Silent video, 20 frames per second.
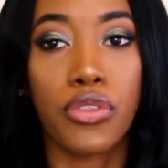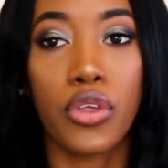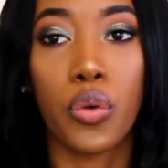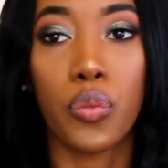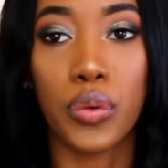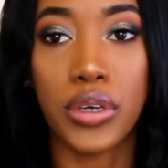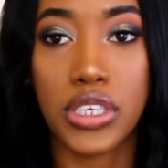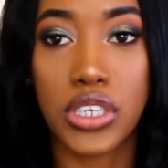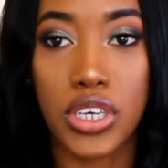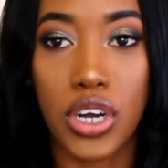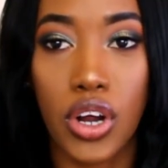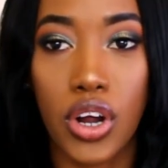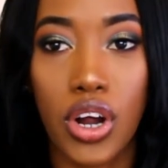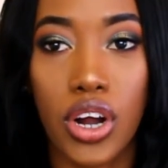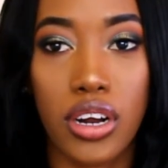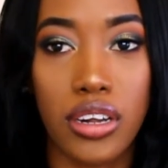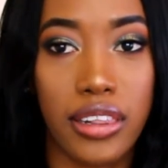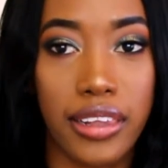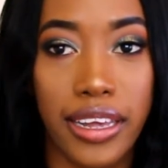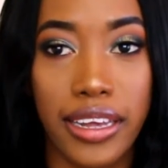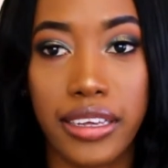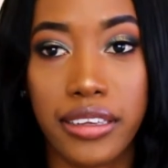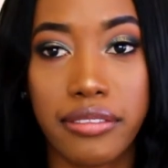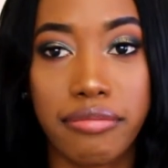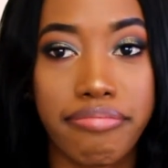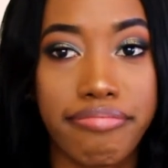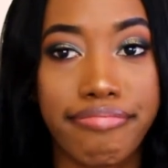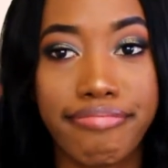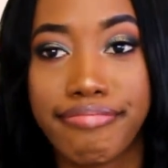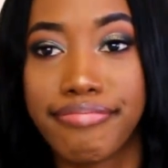which are like
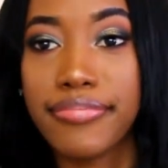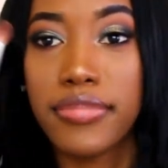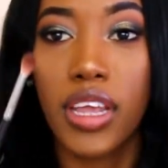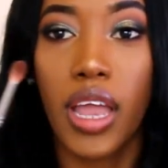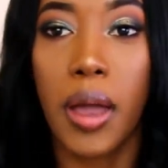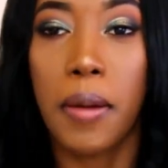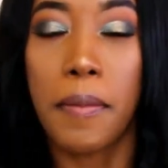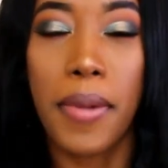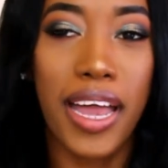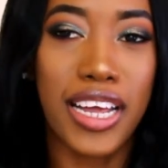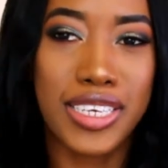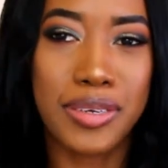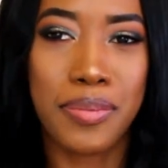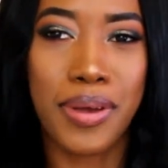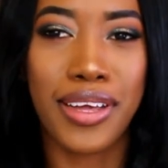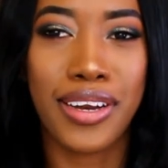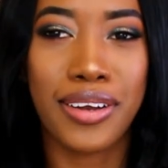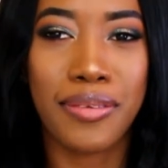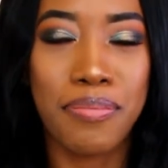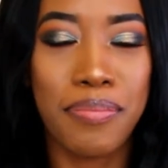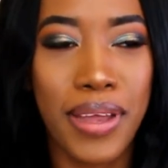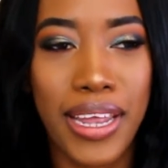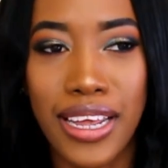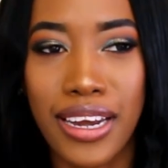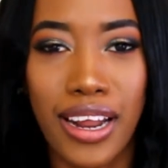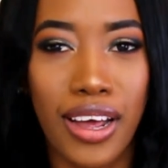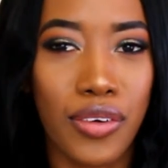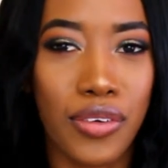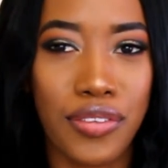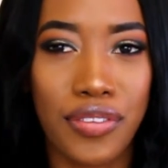a match
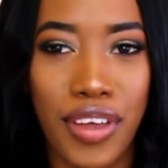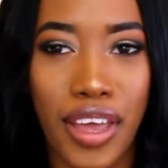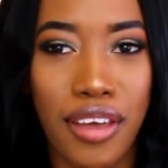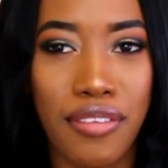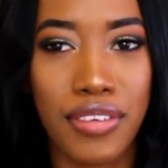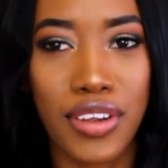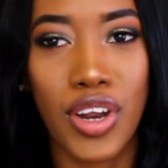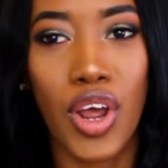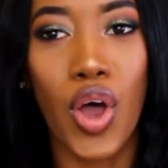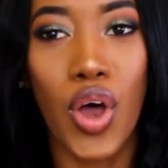made out of heaven.